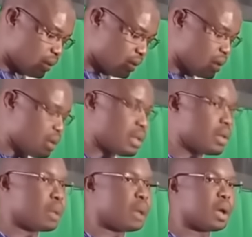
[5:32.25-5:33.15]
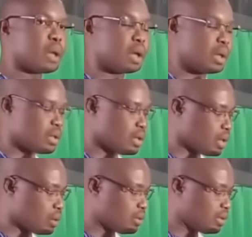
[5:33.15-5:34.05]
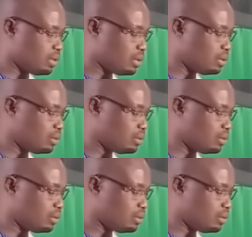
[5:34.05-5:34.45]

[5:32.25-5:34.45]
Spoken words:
in achieving our national ambitions.